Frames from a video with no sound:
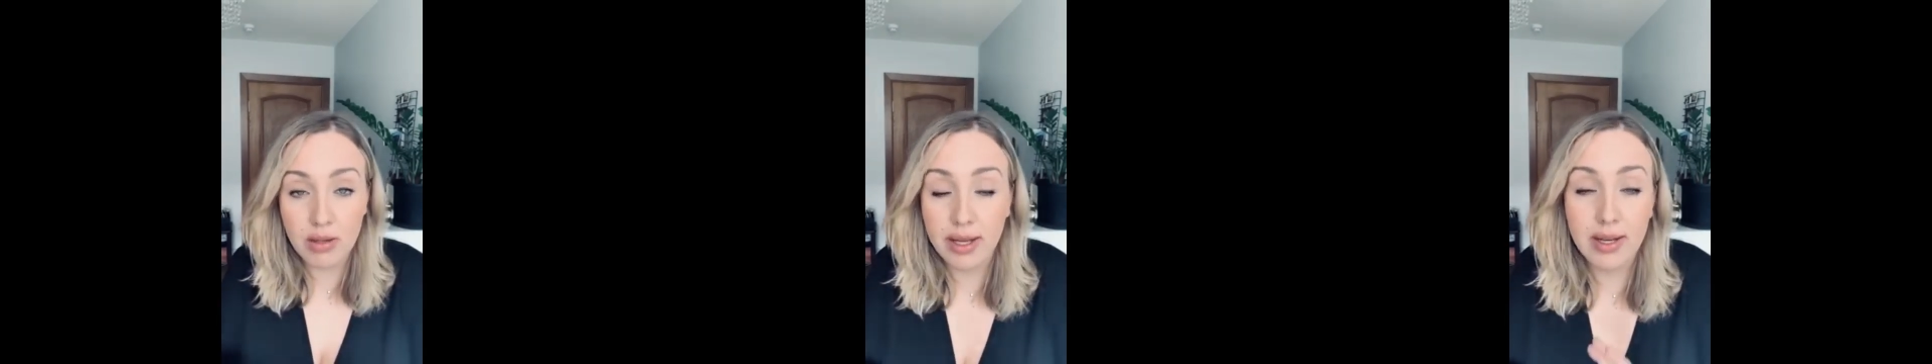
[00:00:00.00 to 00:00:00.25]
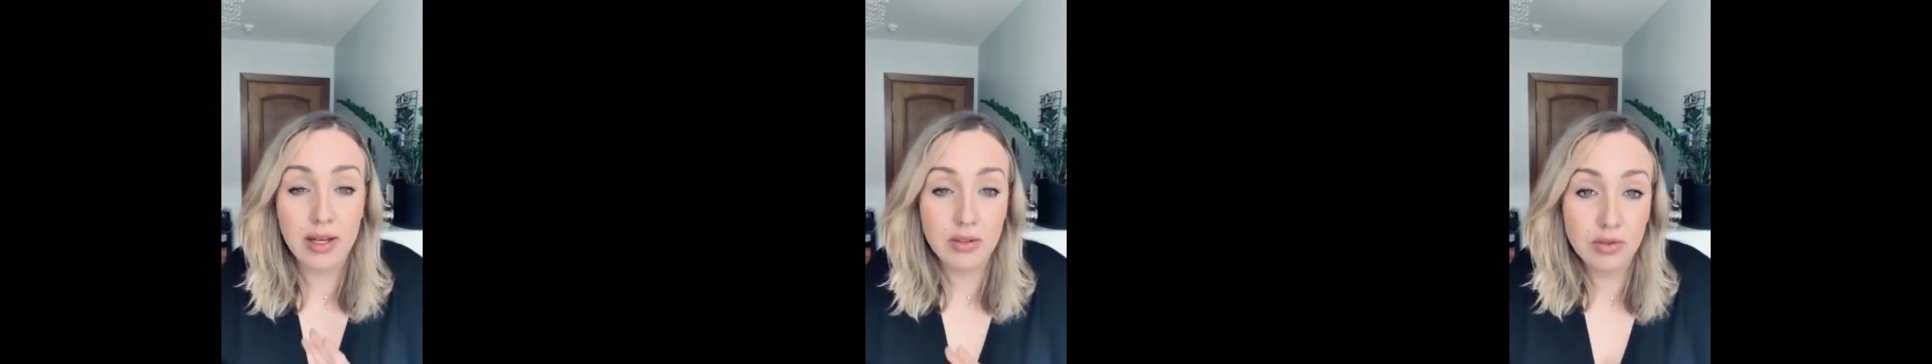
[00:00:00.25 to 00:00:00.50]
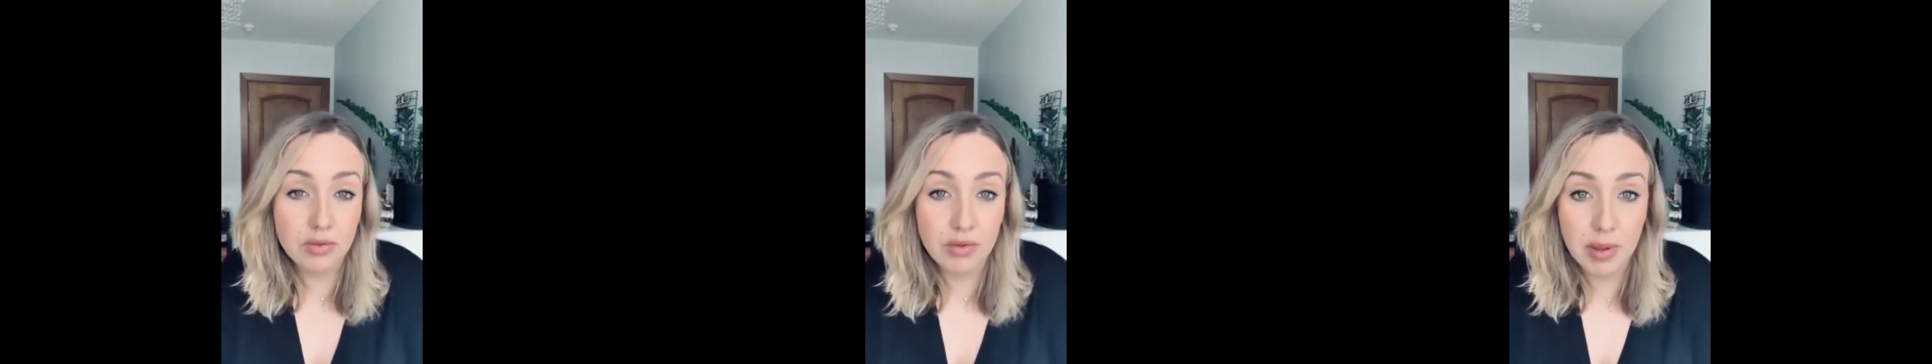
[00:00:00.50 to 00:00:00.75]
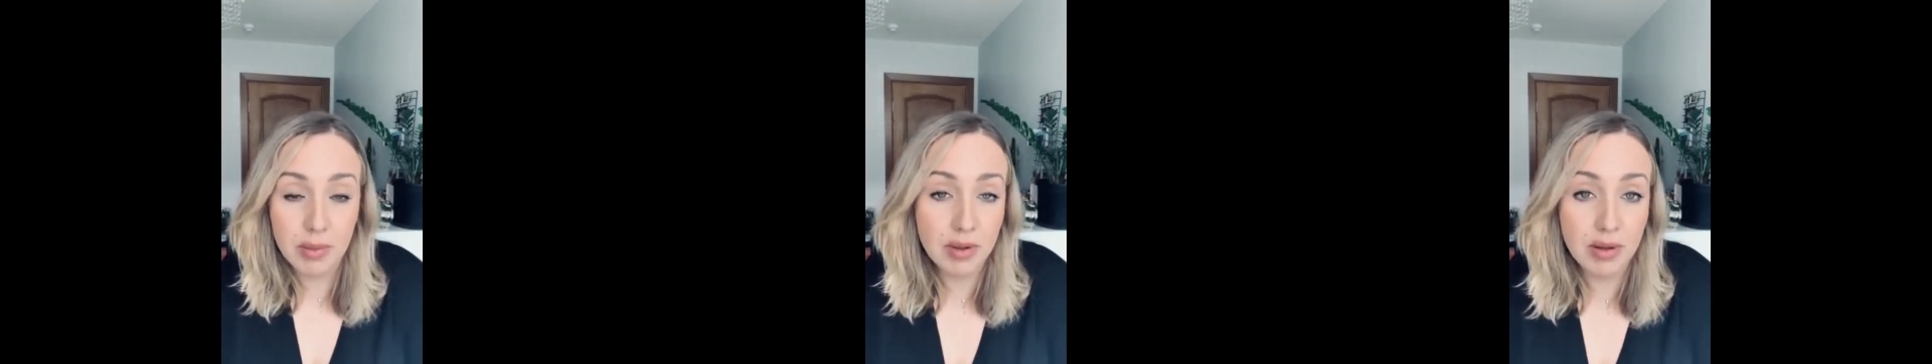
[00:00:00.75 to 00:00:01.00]
like I don't
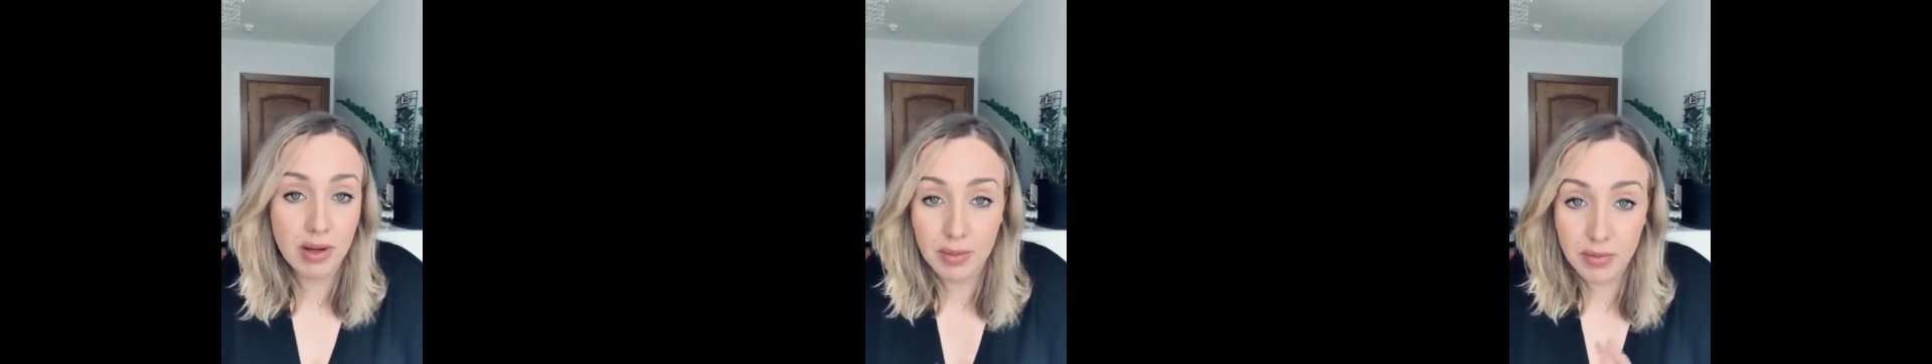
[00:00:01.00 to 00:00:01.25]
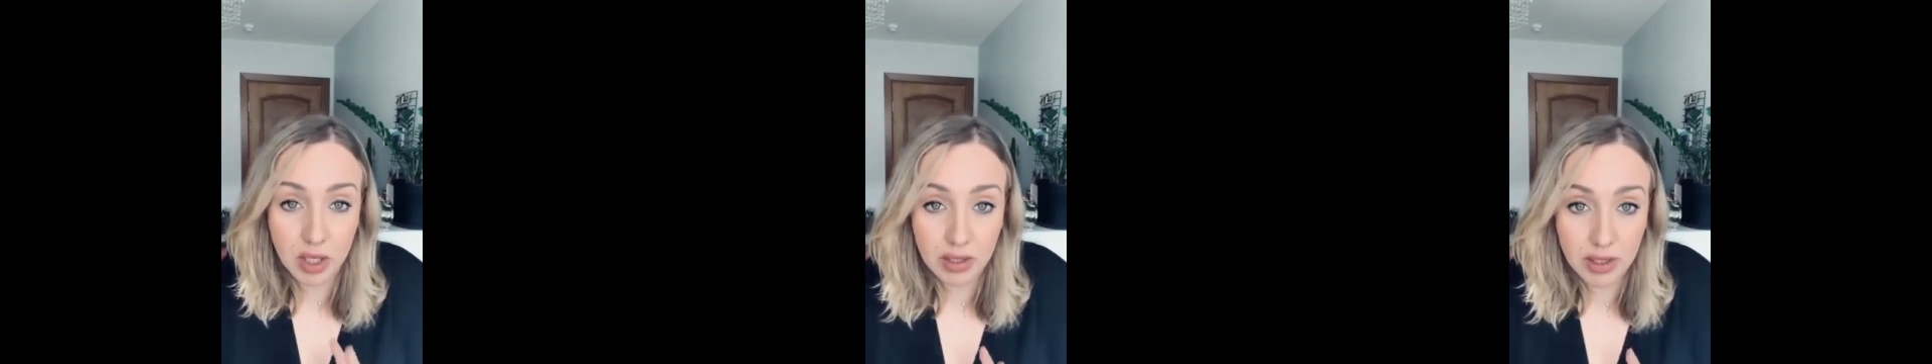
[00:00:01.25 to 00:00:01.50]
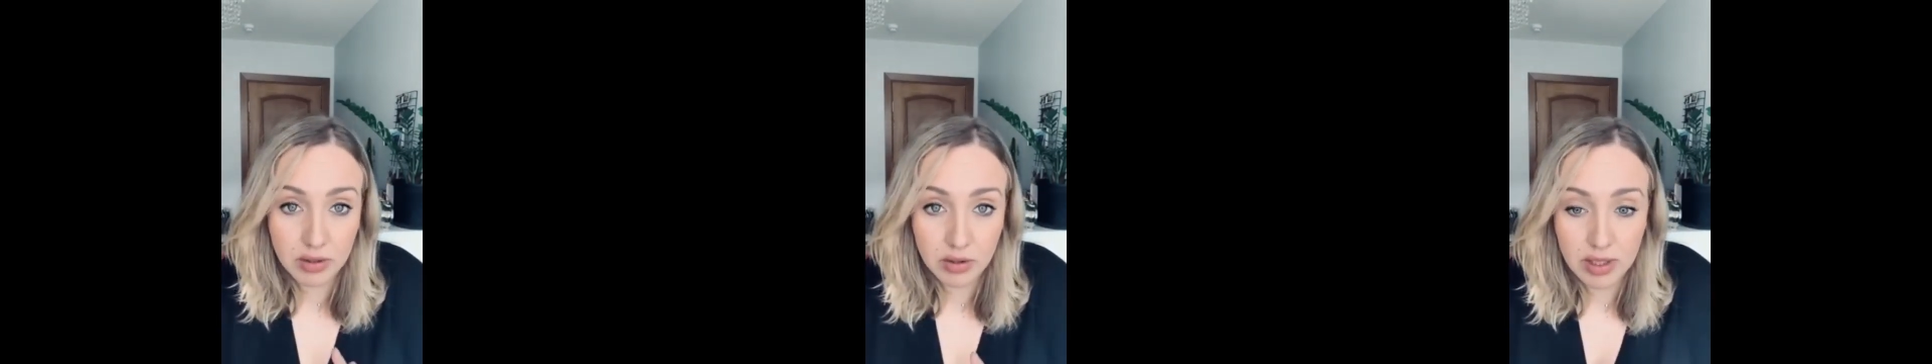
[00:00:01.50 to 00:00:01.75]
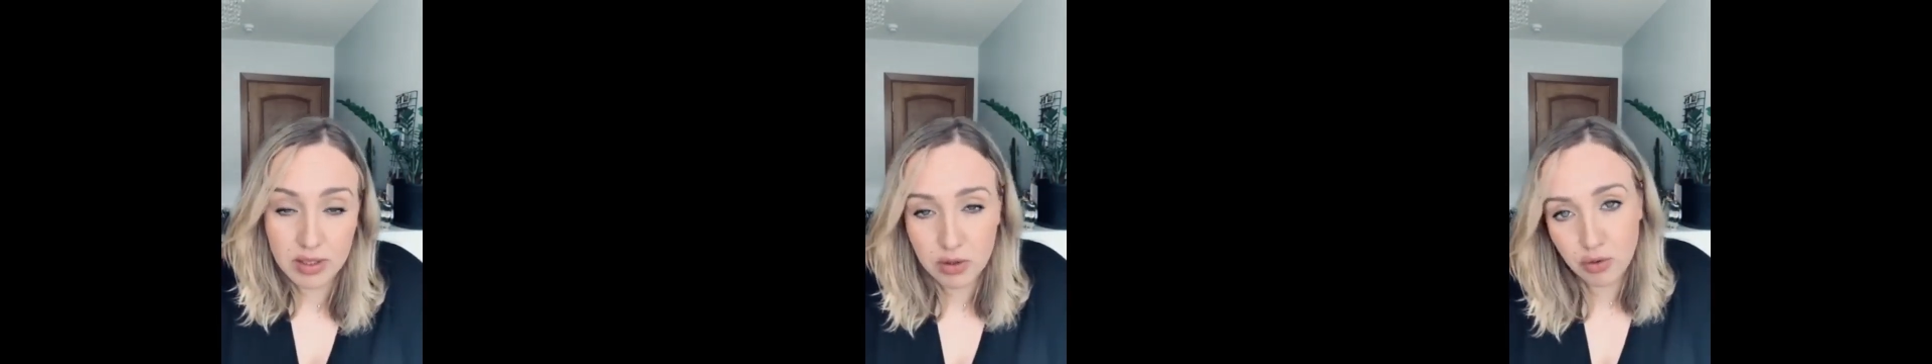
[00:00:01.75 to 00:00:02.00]
remember, I'm not that
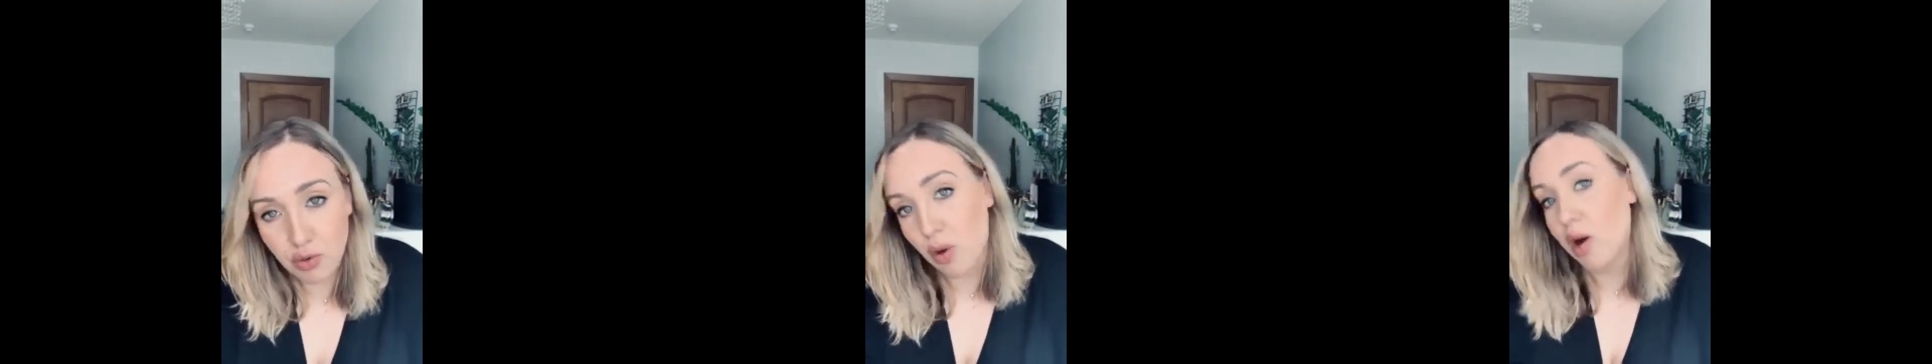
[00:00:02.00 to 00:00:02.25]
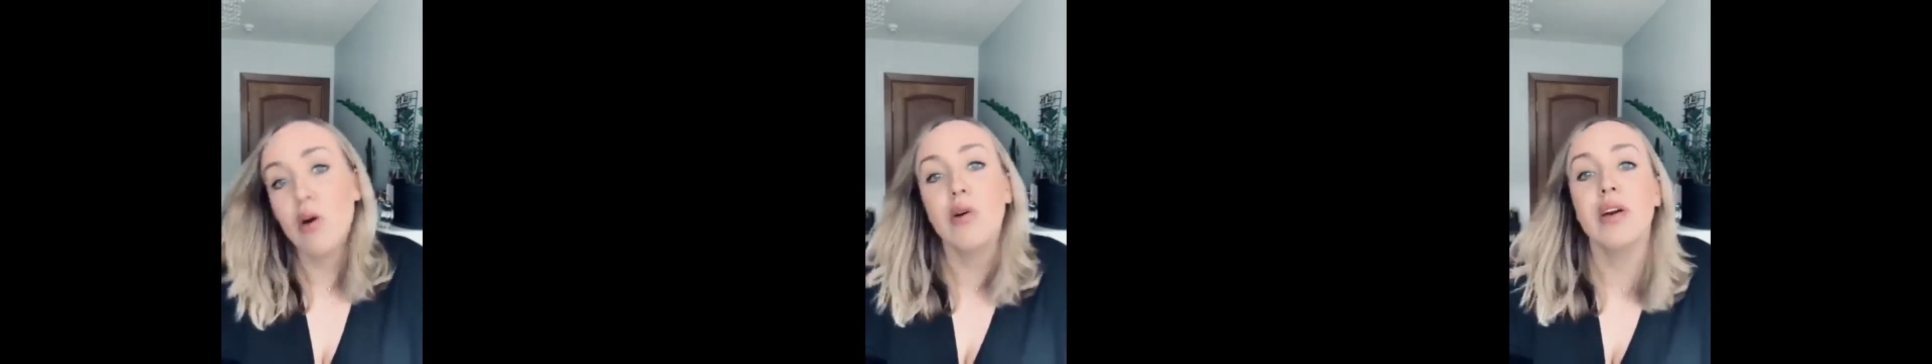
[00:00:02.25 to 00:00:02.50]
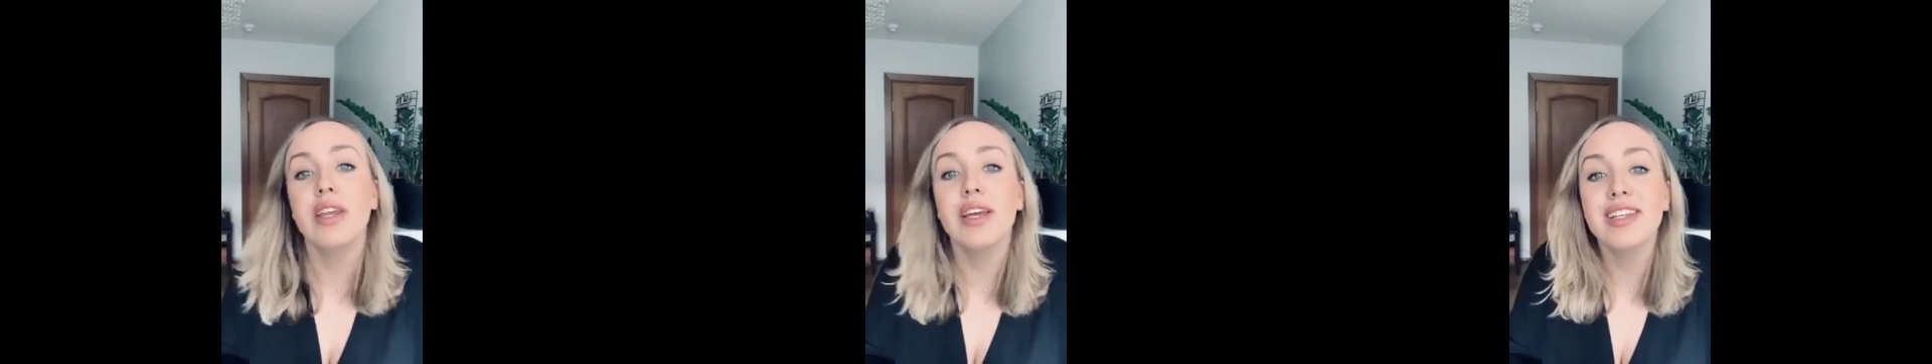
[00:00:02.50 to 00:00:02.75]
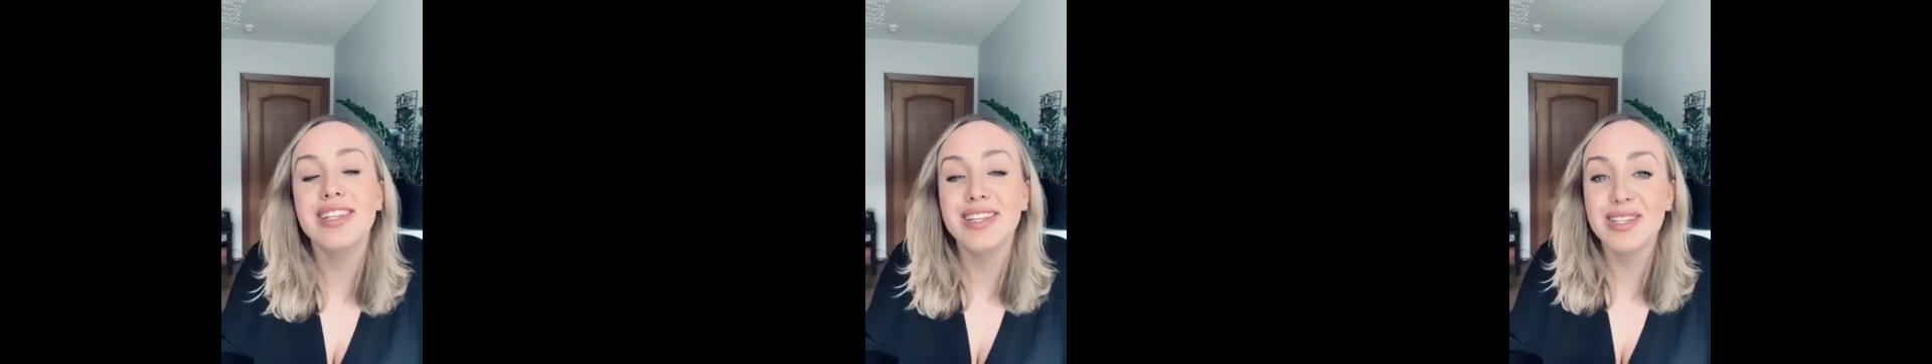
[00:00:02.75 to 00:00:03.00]
good as Joao it
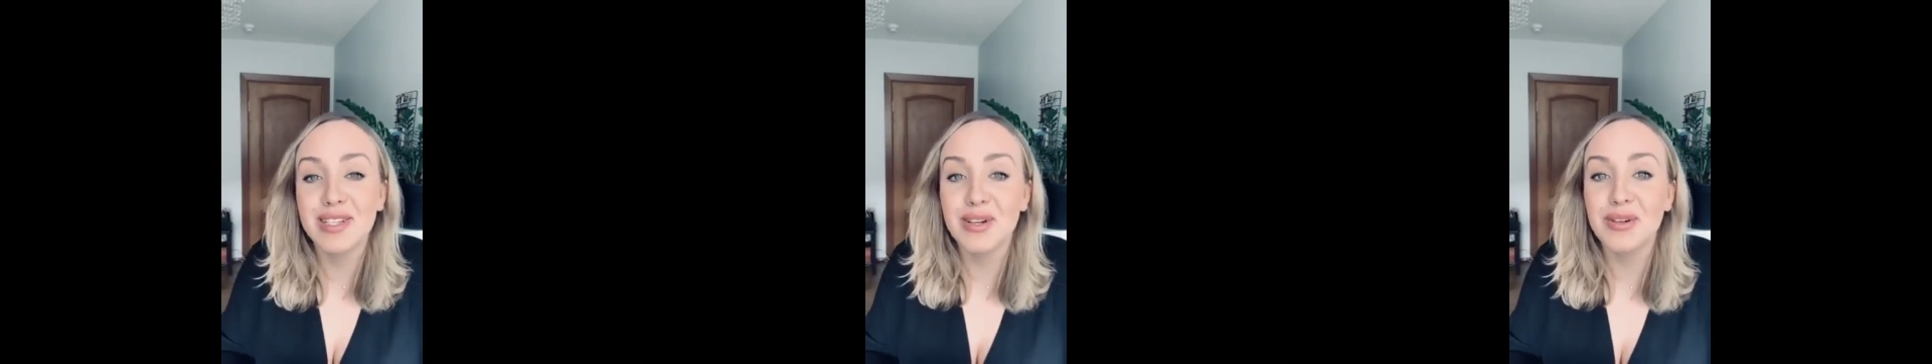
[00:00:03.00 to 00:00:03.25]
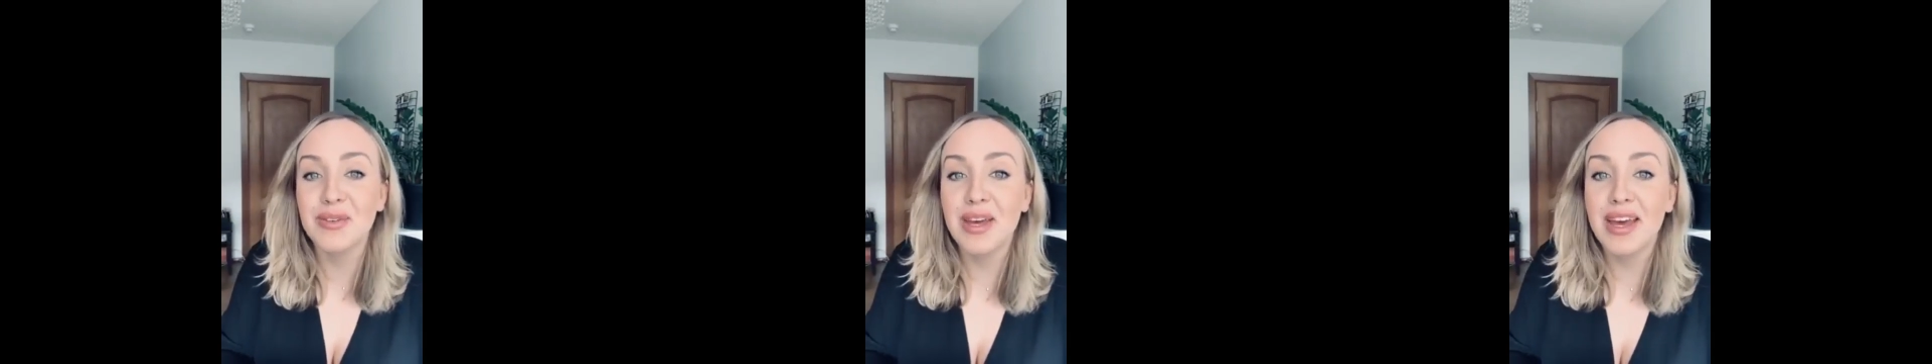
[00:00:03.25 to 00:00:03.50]
is, so